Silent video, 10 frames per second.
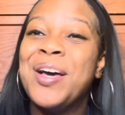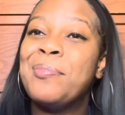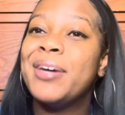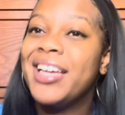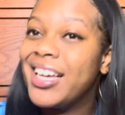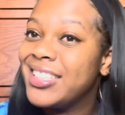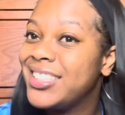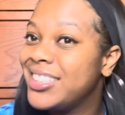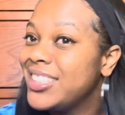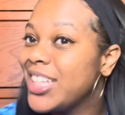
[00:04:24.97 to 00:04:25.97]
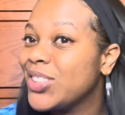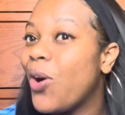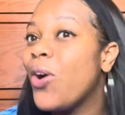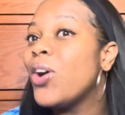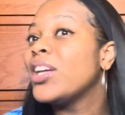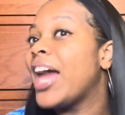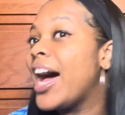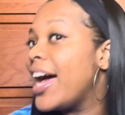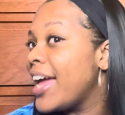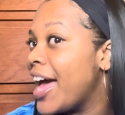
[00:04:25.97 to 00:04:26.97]
But yes, that's all
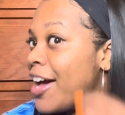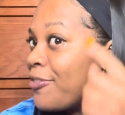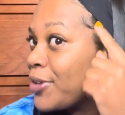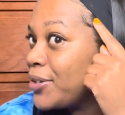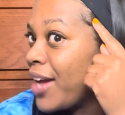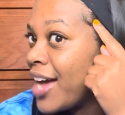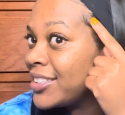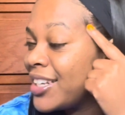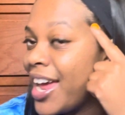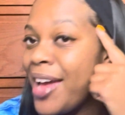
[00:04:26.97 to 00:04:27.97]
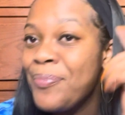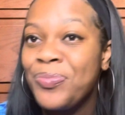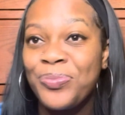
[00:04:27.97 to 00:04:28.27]
I have for you guys today.